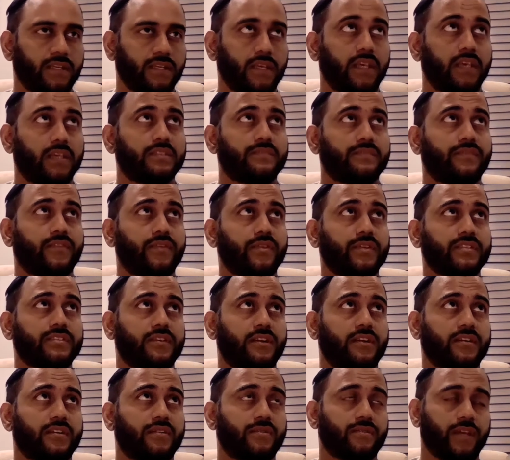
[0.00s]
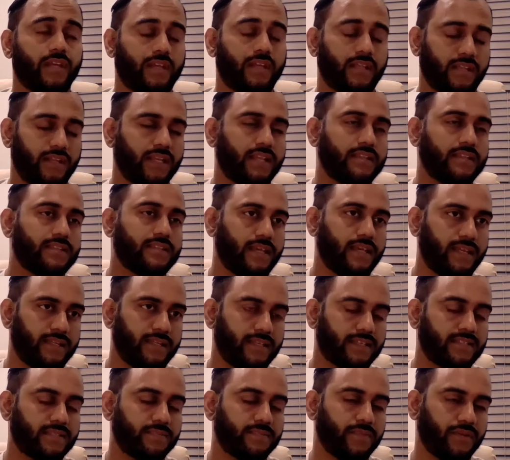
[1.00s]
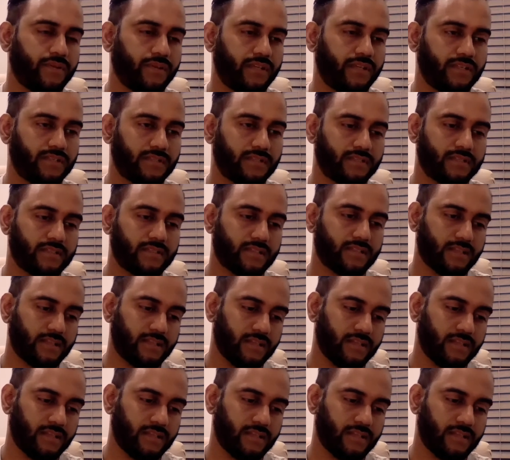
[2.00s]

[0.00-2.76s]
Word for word: is focus on creating an end-to-end experience